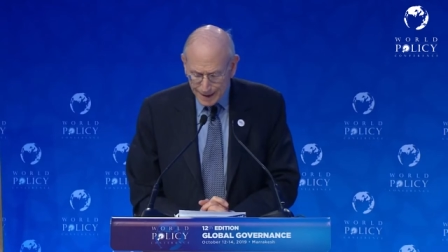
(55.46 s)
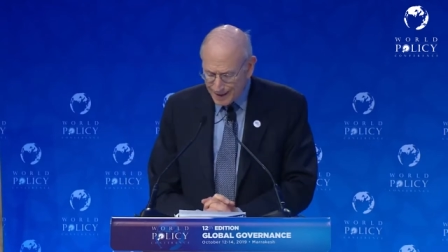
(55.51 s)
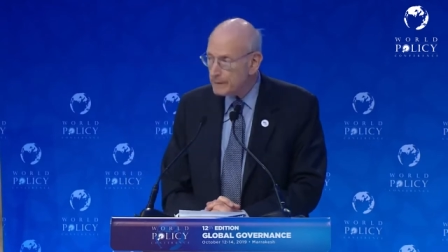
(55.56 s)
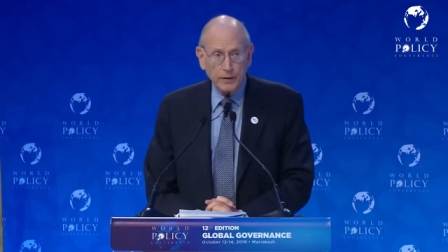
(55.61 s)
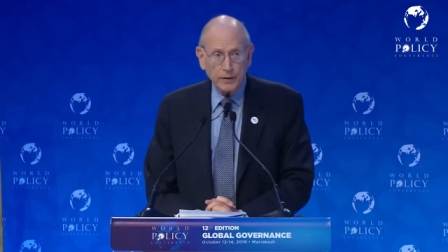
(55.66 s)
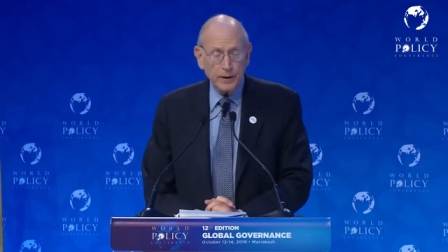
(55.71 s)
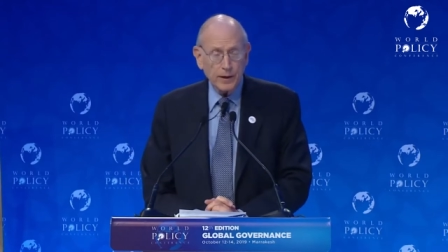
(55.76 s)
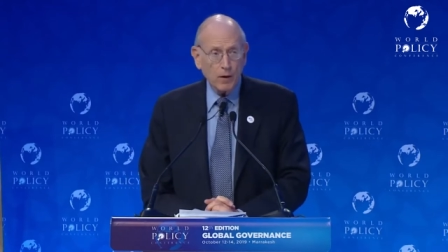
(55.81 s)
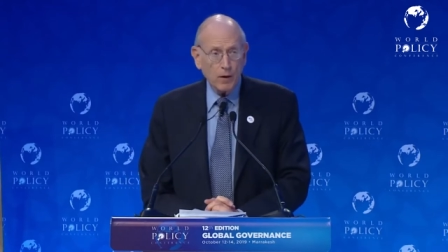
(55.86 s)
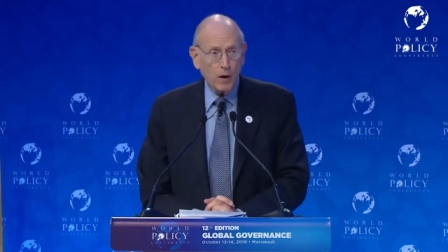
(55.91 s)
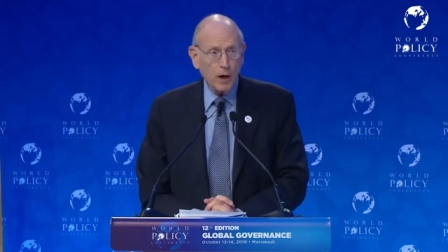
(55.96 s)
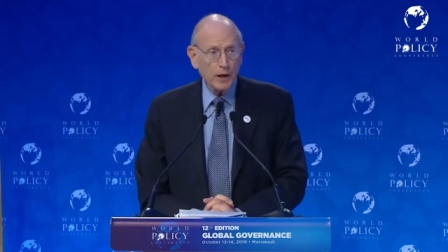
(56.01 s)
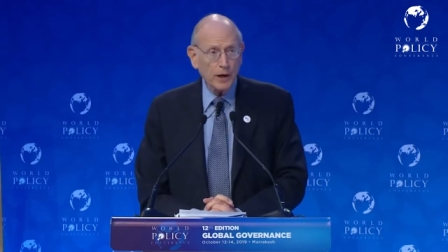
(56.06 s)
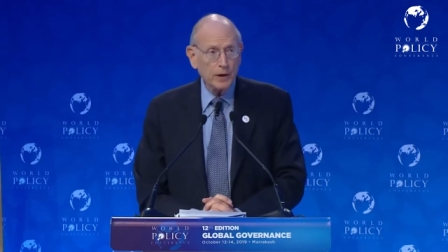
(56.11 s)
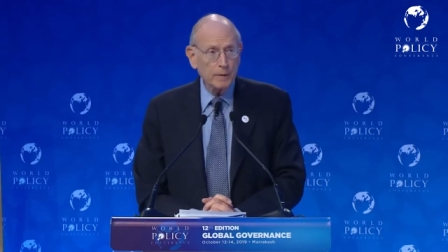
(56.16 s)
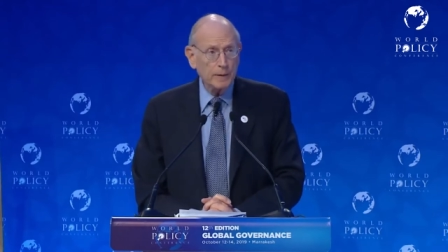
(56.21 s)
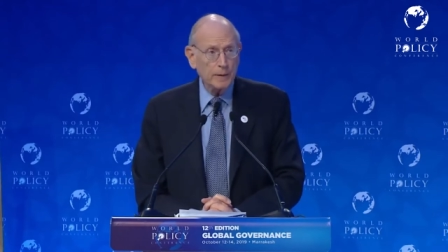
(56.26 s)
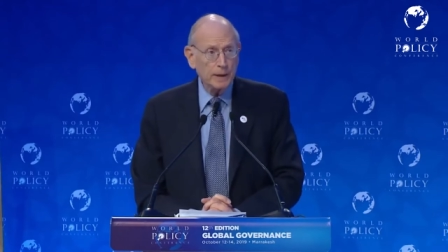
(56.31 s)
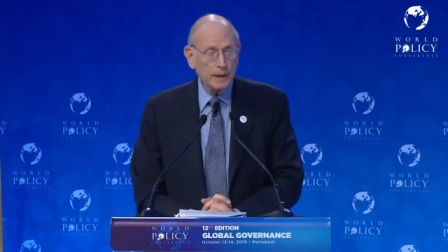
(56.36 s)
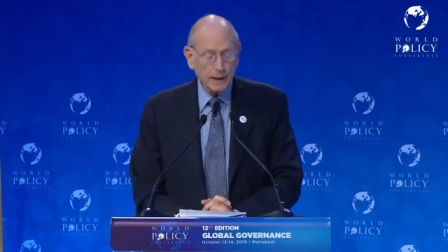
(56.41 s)
the
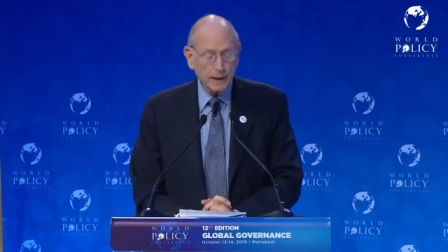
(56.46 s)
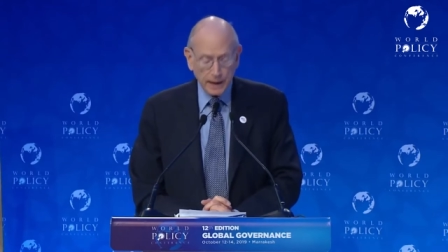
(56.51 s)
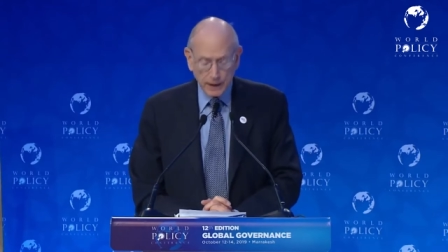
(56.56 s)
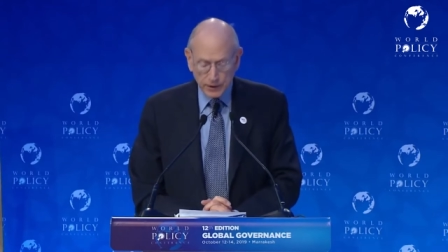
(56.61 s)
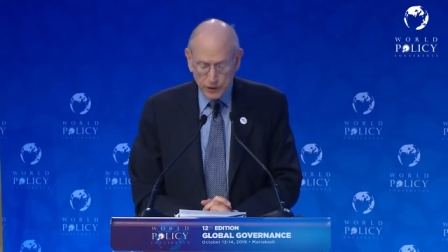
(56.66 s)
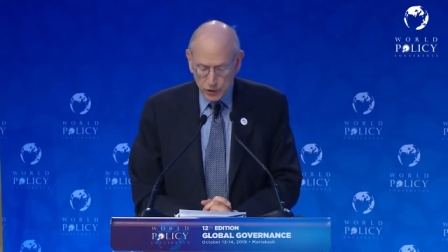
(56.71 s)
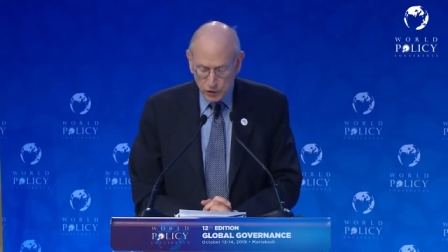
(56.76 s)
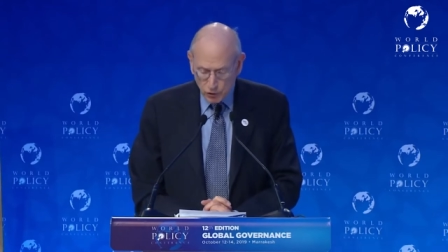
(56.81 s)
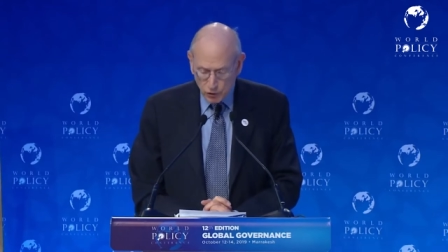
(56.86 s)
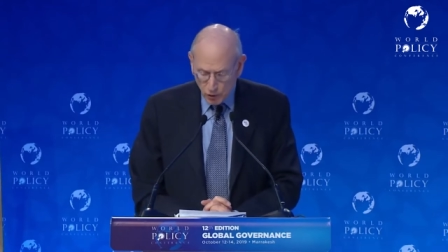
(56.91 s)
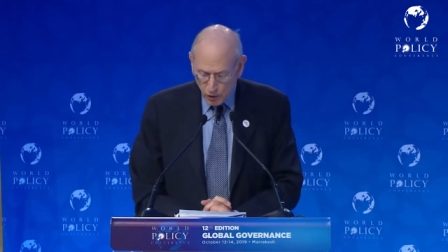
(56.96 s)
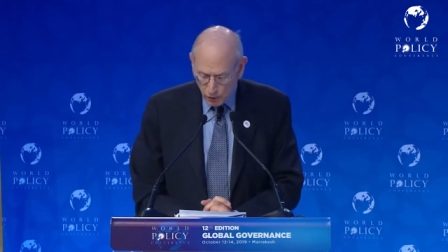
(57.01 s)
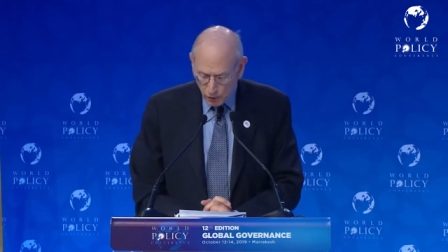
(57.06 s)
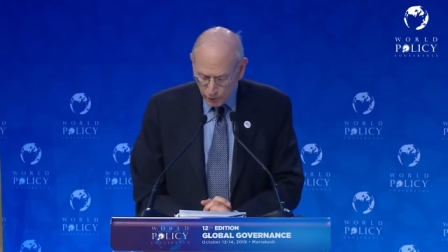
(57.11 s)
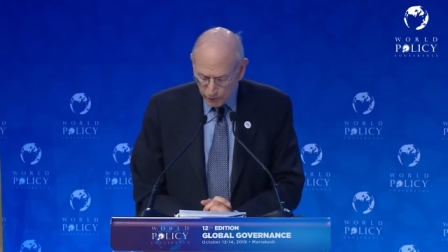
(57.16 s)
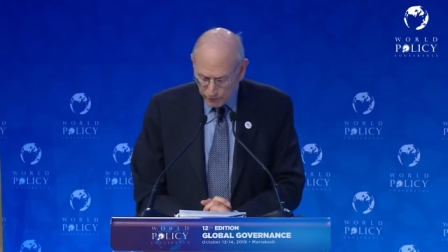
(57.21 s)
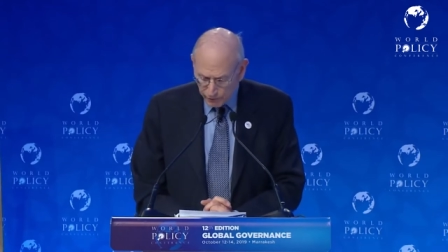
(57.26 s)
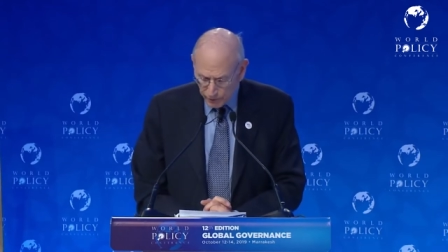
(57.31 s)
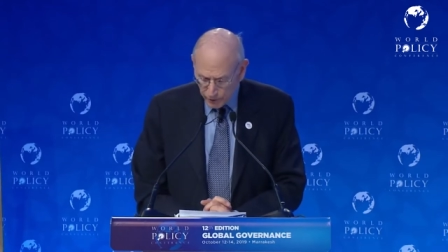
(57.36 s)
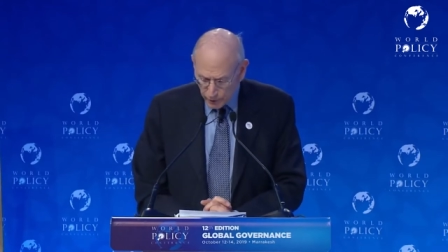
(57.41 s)
argument against stronger
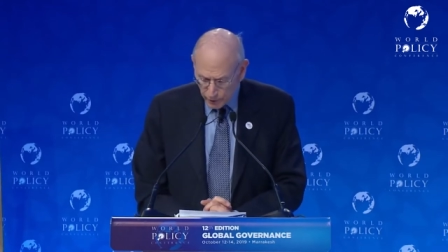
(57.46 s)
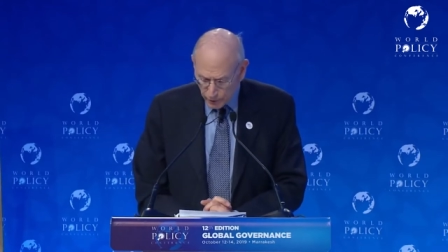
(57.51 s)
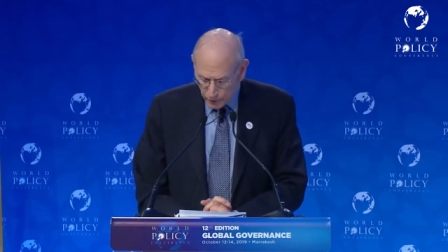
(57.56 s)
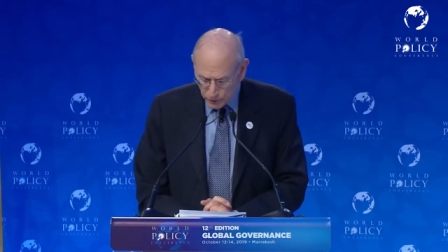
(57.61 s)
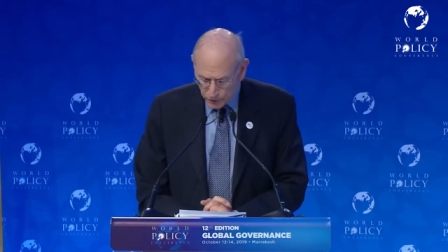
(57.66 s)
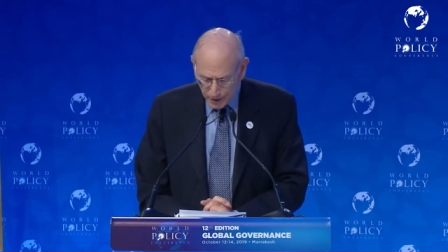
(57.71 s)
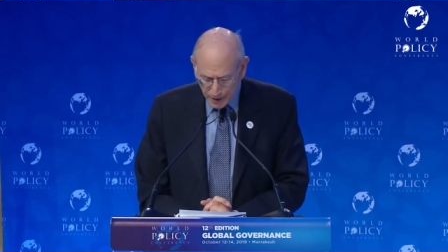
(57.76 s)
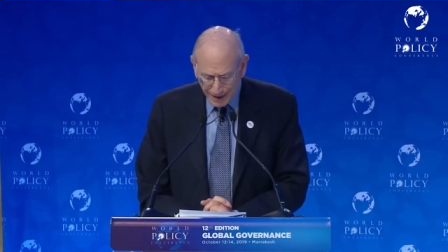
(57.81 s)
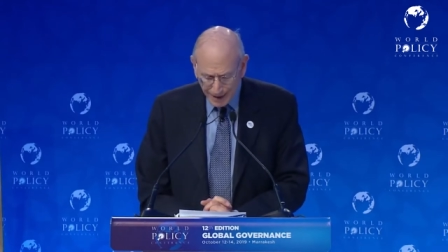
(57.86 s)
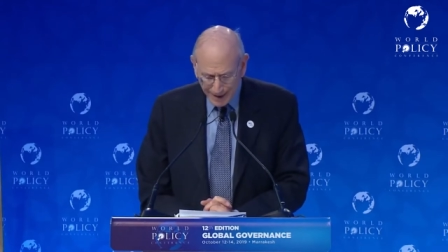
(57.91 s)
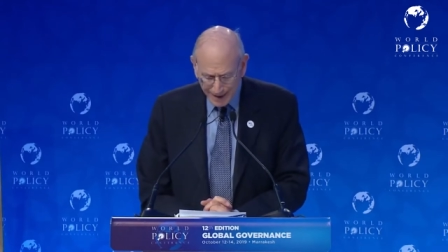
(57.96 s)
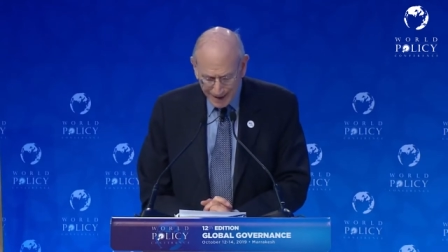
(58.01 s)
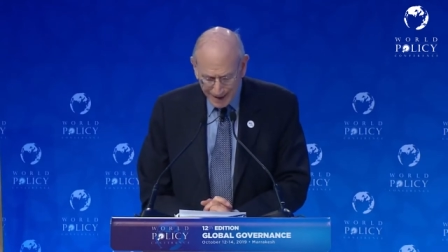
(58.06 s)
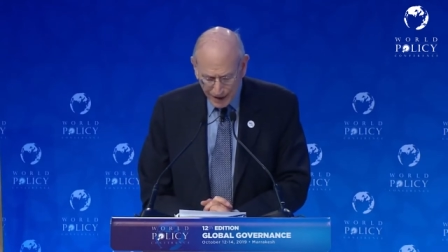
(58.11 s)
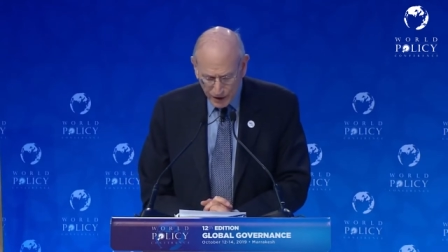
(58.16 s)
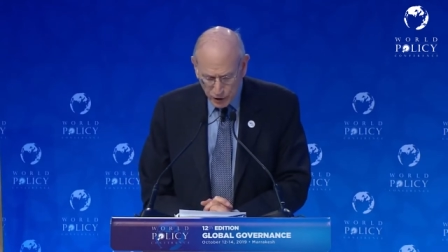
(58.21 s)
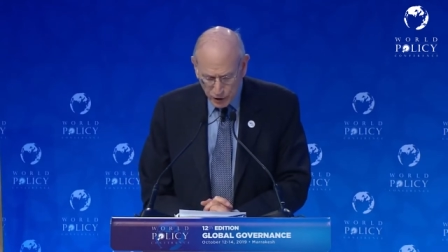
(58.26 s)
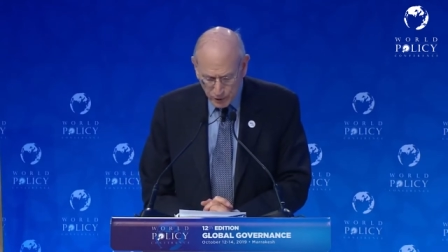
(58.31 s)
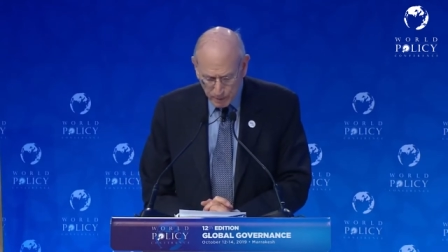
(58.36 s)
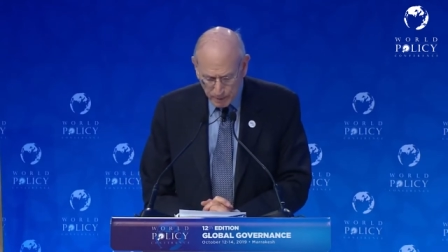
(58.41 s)
foes, an
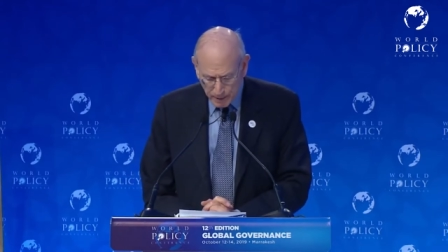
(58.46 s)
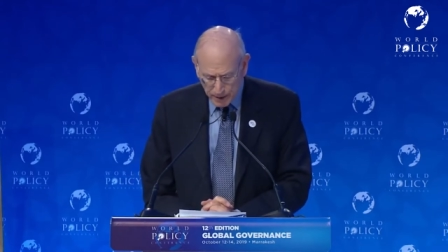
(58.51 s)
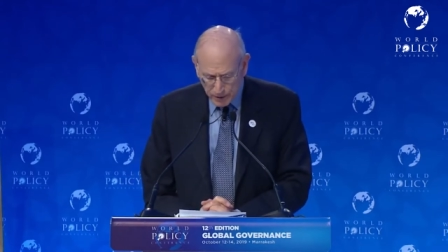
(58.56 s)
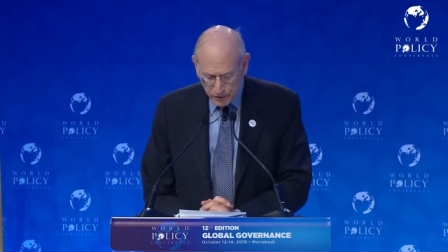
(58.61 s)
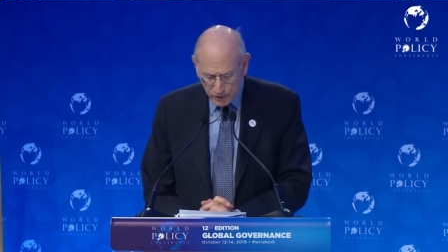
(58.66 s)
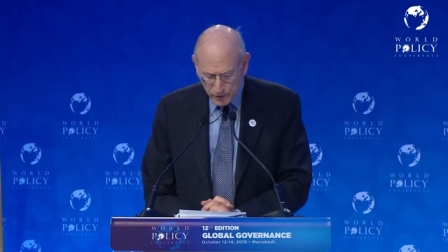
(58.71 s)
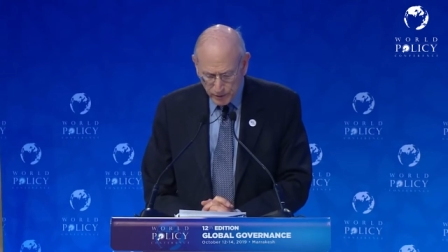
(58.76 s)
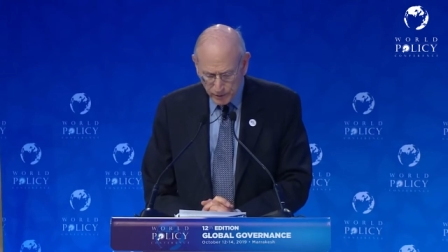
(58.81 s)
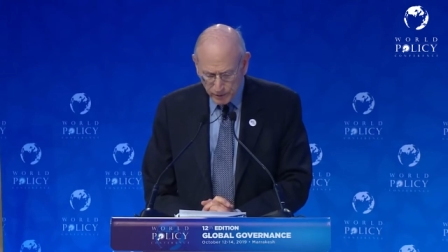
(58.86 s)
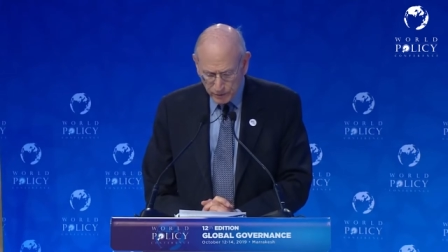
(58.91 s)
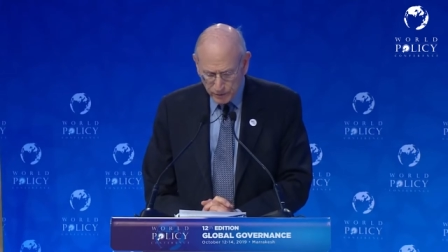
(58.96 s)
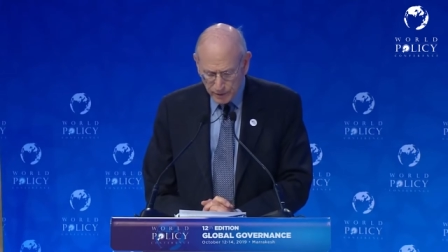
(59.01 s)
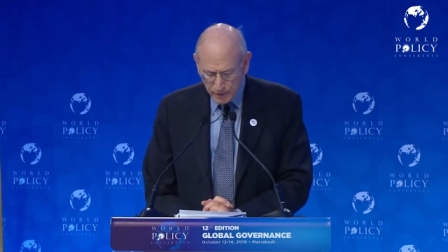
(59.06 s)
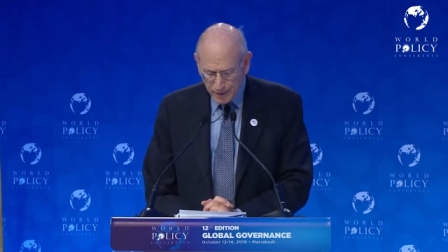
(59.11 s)
inexpensive,